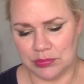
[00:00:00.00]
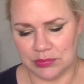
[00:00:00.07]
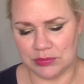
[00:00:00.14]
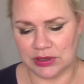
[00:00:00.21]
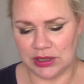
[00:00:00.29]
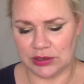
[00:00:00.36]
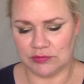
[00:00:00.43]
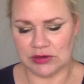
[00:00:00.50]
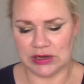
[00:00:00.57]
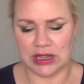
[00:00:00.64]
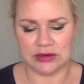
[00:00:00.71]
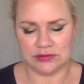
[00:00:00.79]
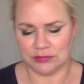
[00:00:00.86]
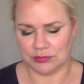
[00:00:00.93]
kind of
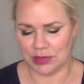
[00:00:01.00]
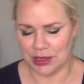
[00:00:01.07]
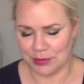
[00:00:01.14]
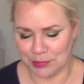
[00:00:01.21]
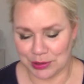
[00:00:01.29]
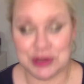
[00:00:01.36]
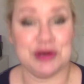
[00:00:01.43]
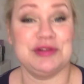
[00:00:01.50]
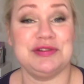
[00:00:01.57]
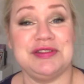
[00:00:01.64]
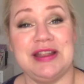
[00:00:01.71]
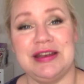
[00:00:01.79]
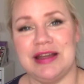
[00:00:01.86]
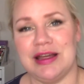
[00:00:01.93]
glad because
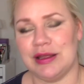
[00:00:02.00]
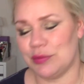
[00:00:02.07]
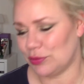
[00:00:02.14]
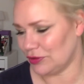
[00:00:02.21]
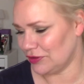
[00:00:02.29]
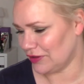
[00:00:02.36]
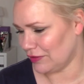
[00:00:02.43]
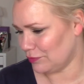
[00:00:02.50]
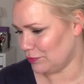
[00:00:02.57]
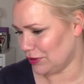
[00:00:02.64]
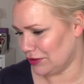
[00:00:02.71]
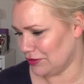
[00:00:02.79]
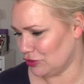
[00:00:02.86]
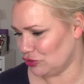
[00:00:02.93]
then I would have
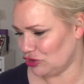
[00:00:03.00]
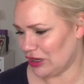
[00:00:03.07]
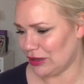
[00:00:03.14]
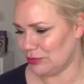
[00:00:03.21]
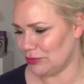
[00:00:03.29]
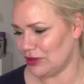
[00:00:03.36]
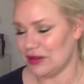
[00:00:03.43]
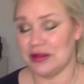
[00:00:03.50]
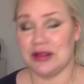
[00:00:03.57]
been ashamed.